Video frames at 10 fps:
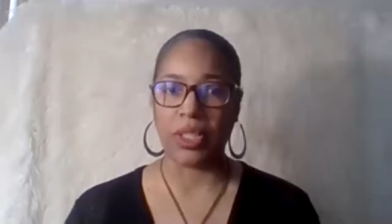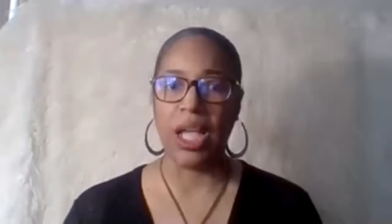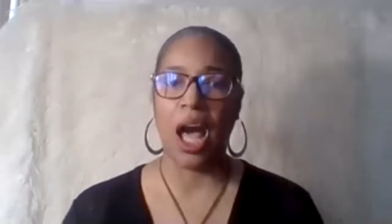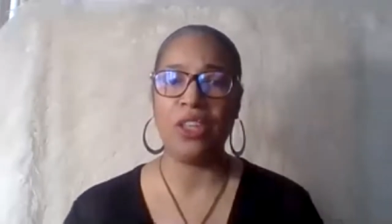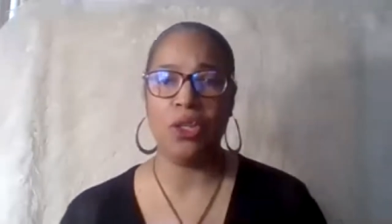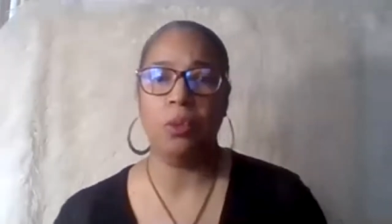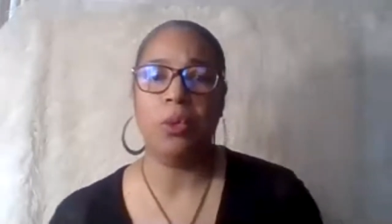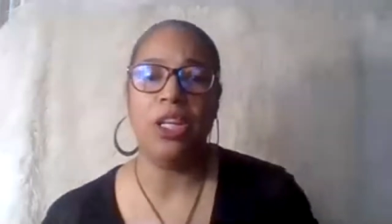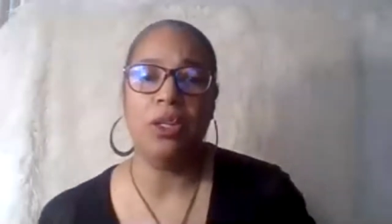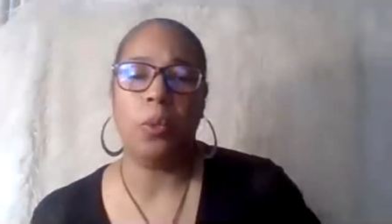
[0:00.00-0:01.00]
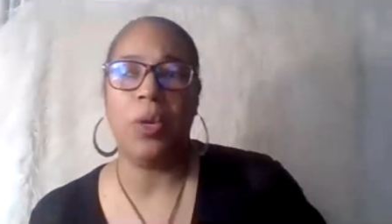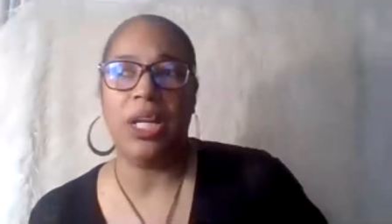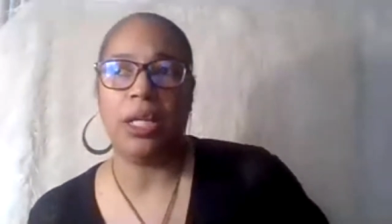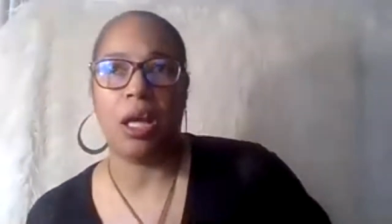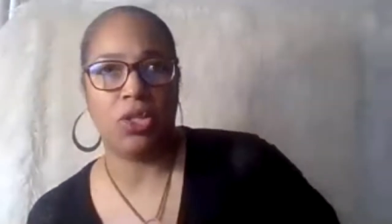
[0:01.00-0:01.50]
Also, when it
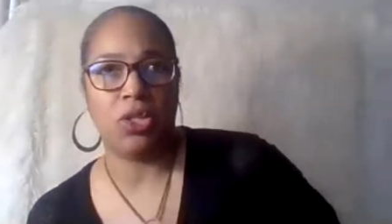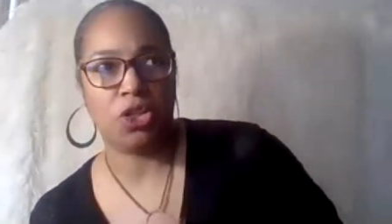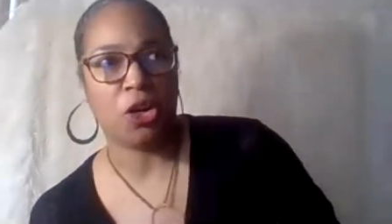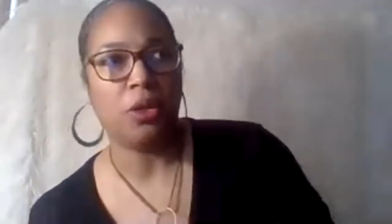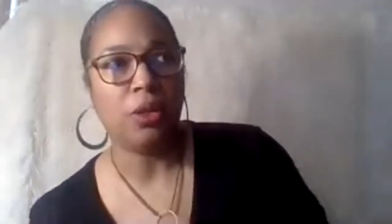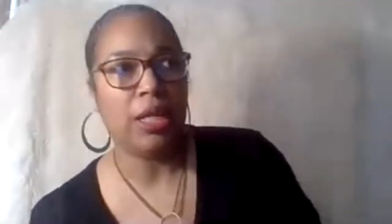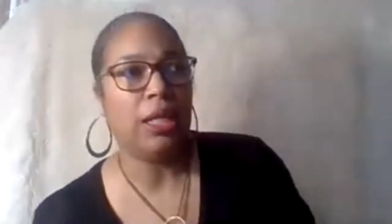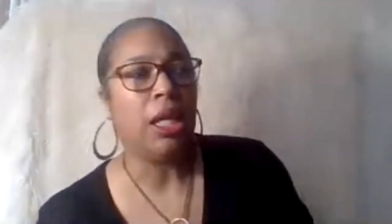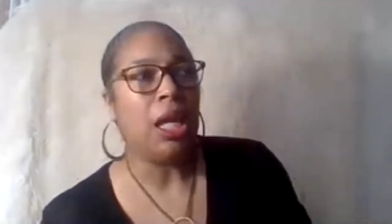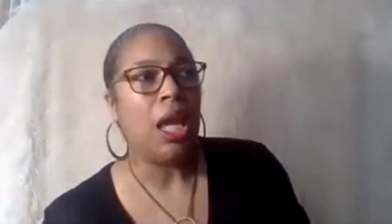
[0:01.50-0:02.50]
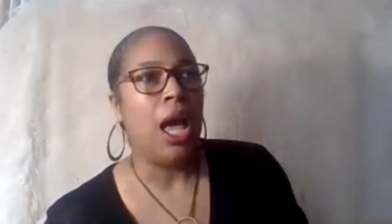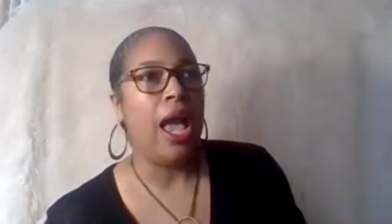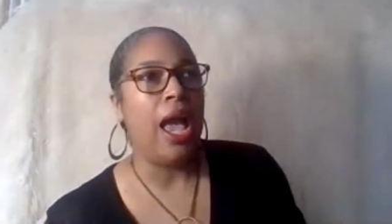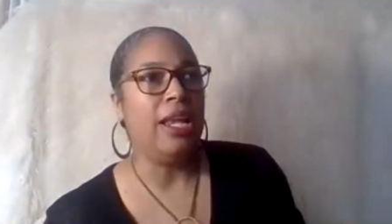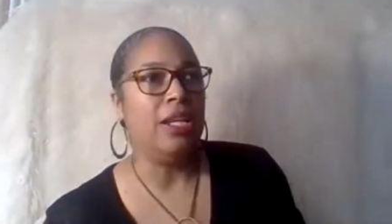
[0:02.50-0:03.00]
comes to journaling
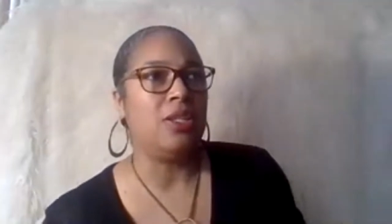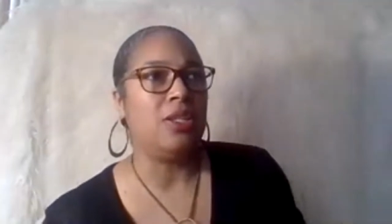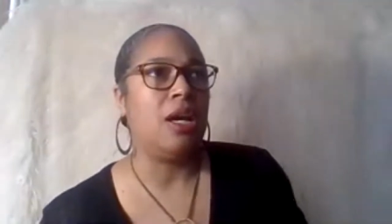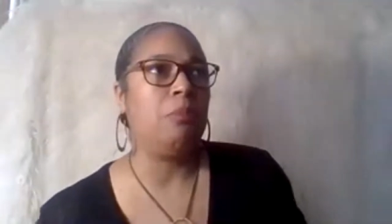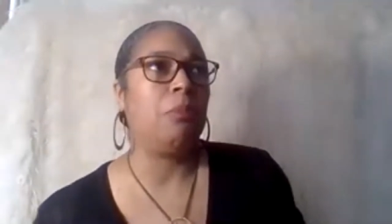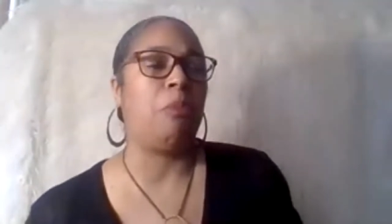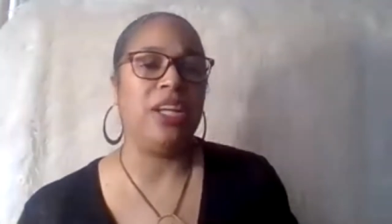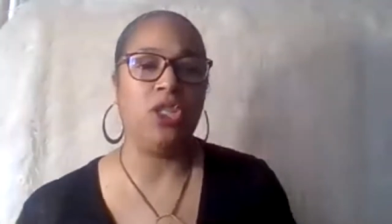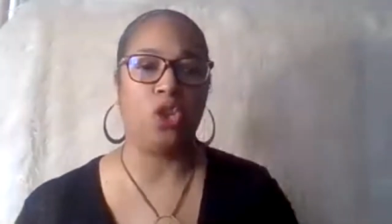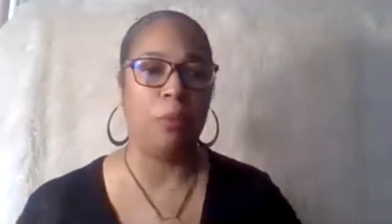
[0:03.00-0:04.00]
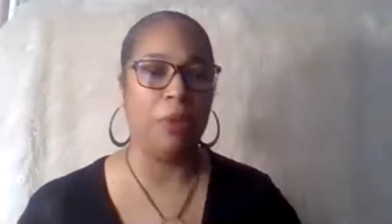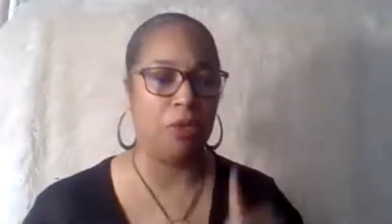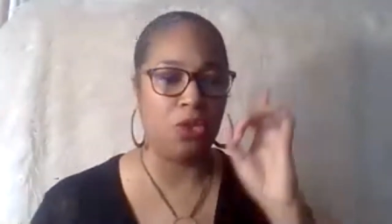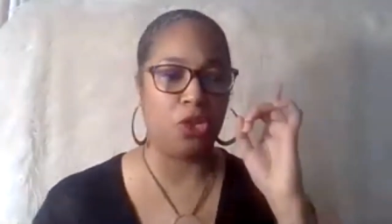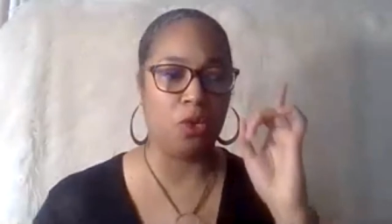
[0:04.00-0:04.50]
and brainstorming, if
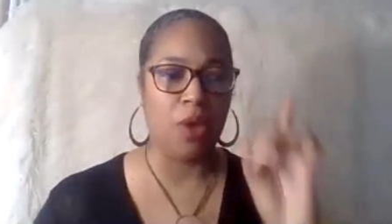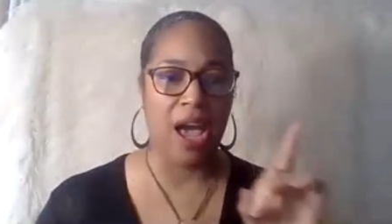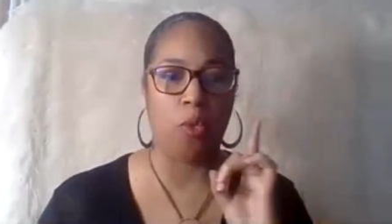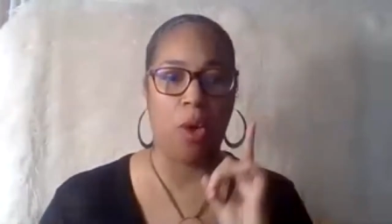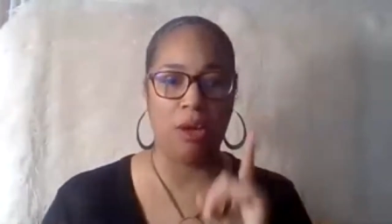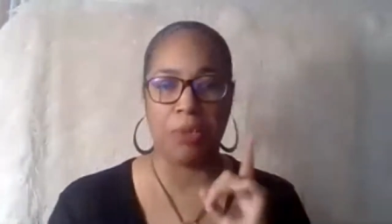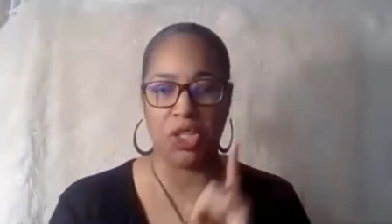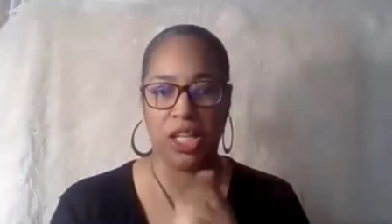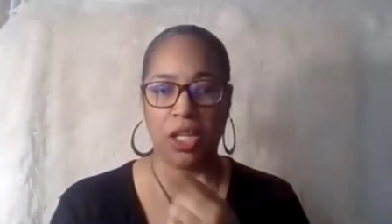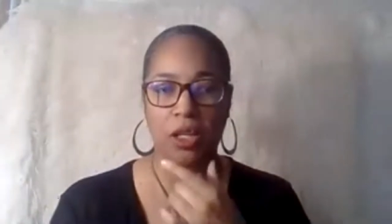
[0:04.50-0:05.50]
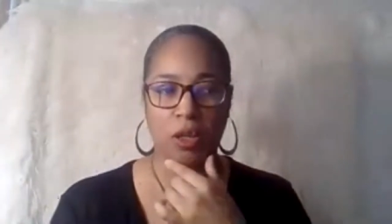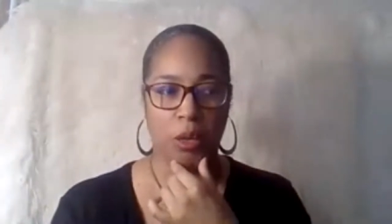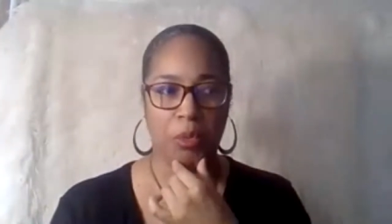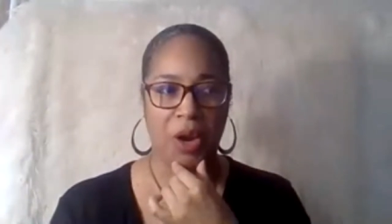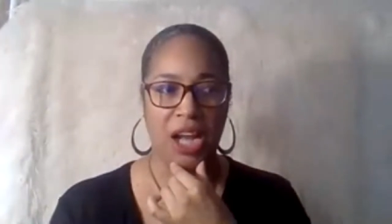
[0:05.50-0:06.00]
you do have one particular
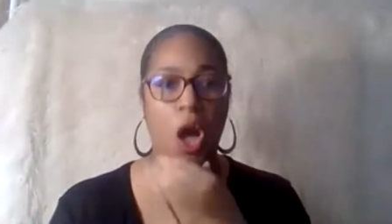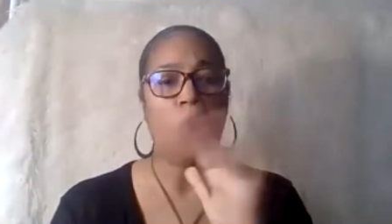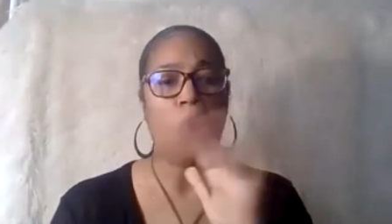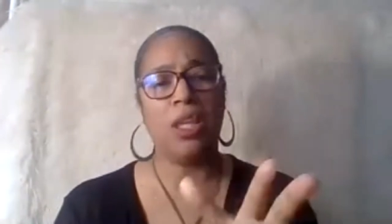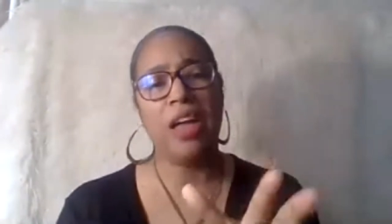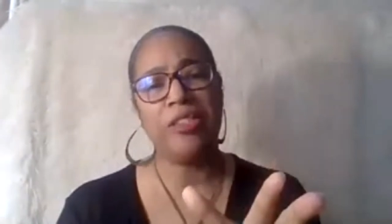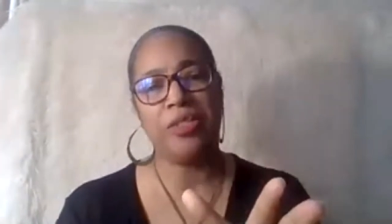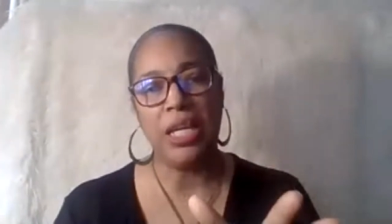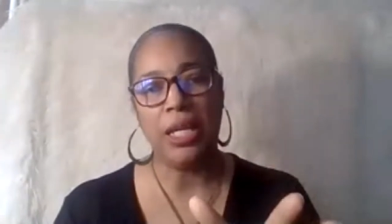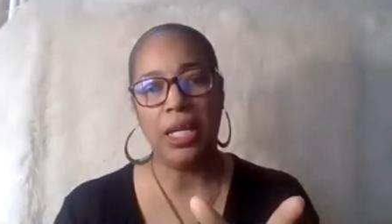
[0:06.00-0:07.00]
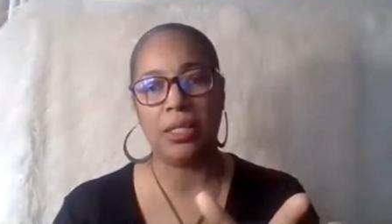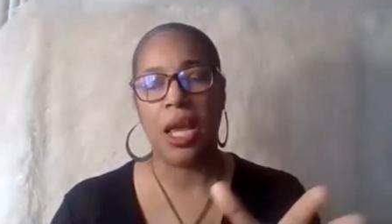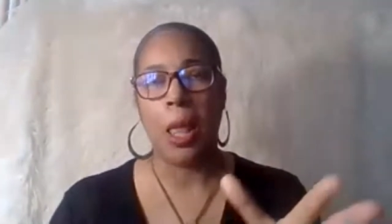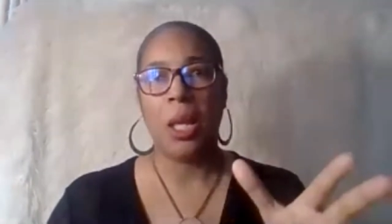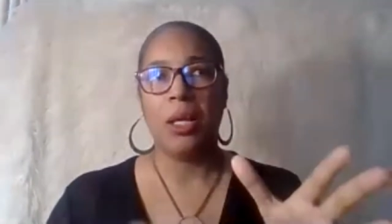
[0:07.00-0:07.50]
project. Oh, and the other thing is,
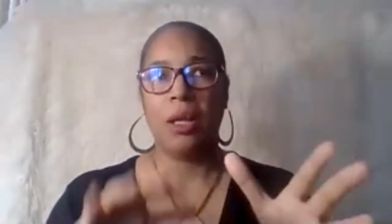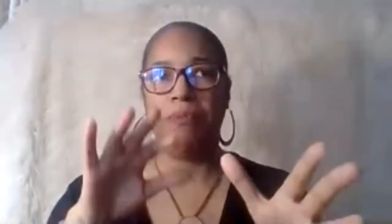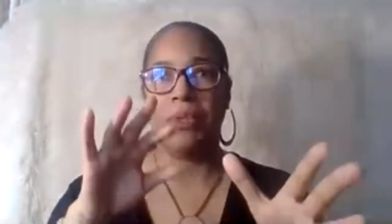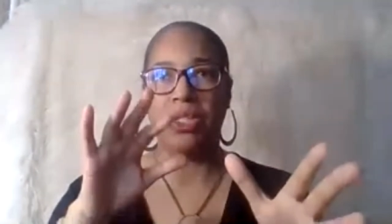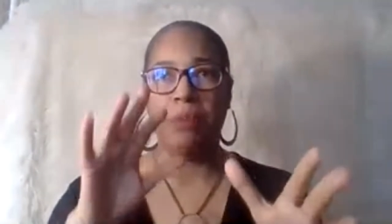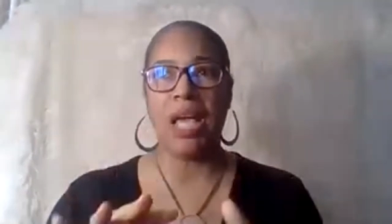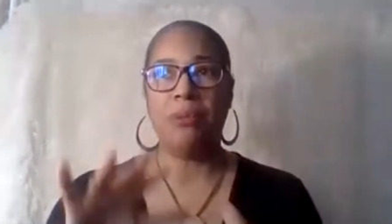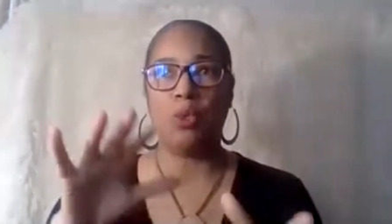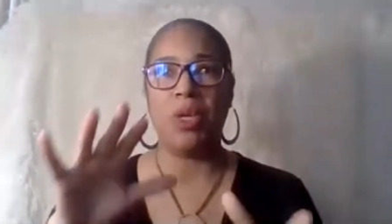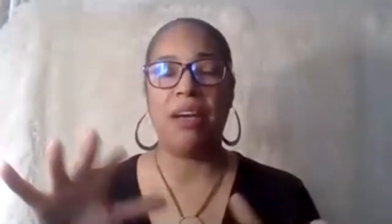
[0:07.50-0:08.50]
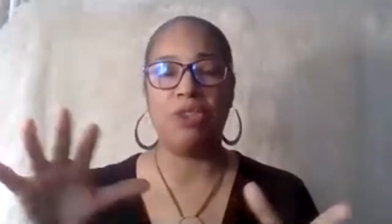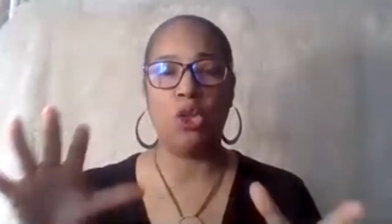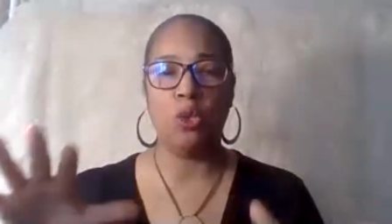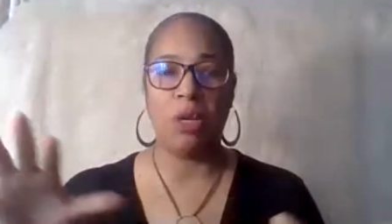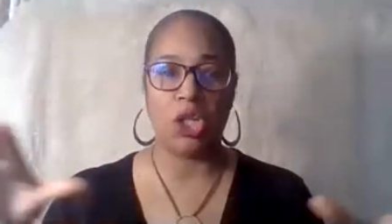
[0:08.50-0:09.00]
sometimes we have too
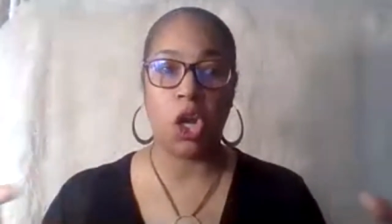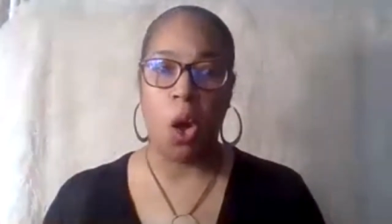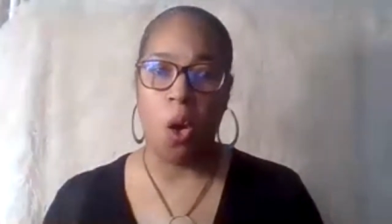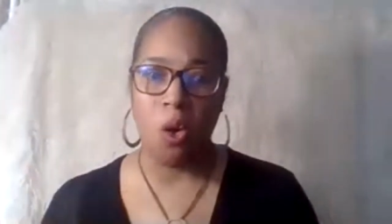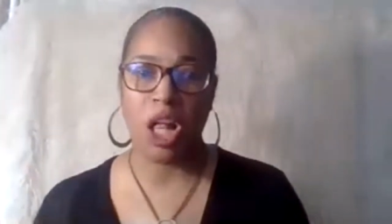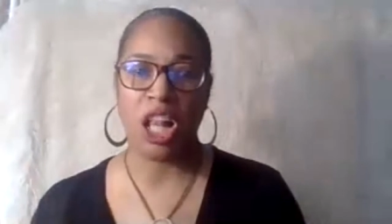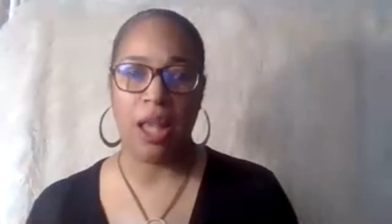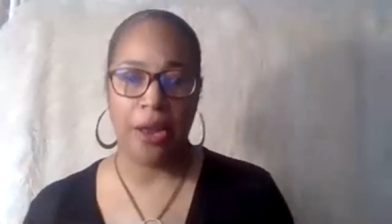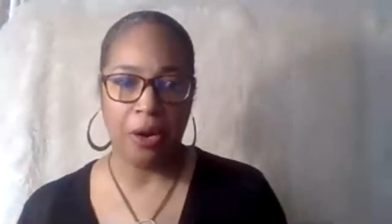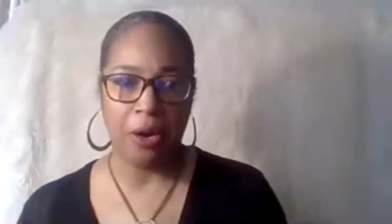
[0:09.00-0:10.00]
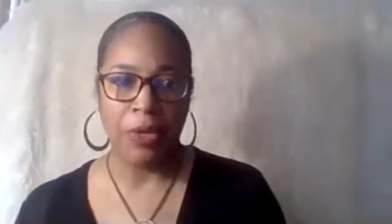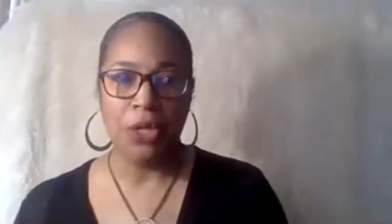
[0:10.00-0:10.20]
much goal clutter.